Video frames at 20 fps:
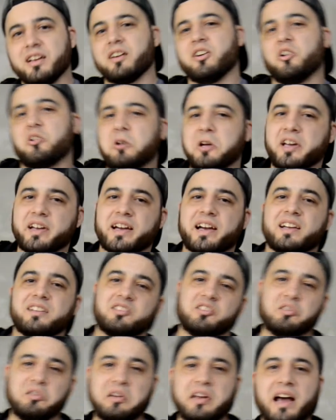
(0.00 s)
Okay
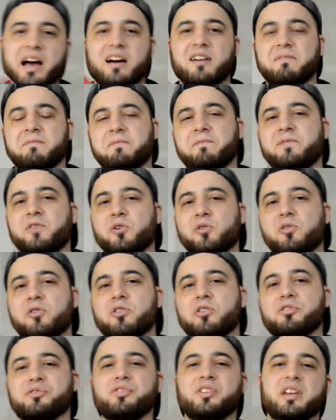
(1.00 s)
guys, so now
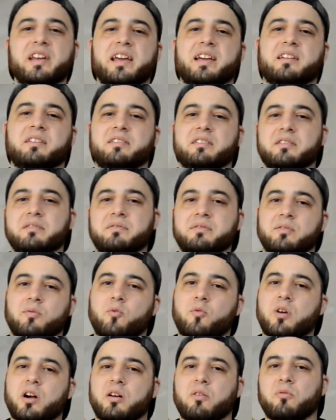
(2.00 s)
for the negatives,
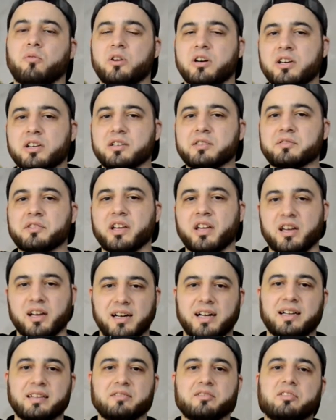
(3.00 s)
the
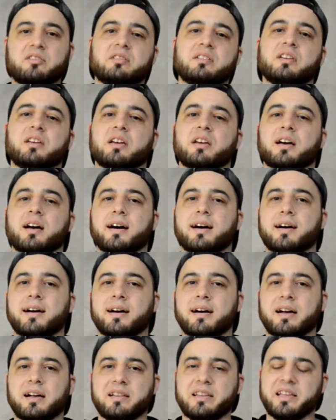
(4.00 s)
cons.
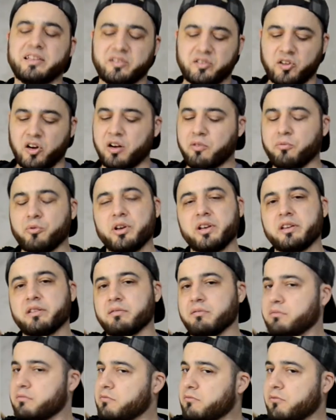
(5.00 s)
Let's start with
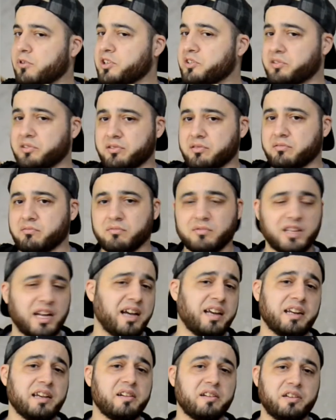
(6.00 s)
what's
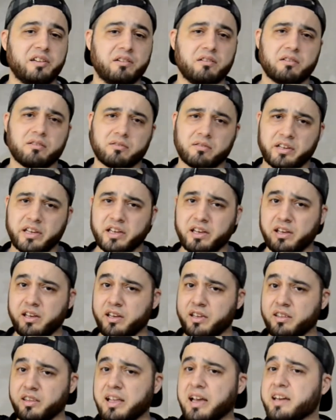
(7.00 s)
not in here,
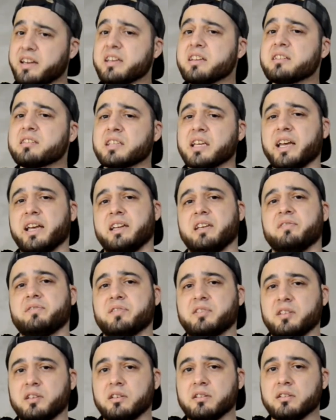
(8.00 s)
and that is
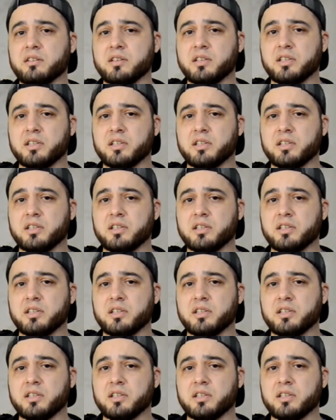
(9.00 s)
NFC.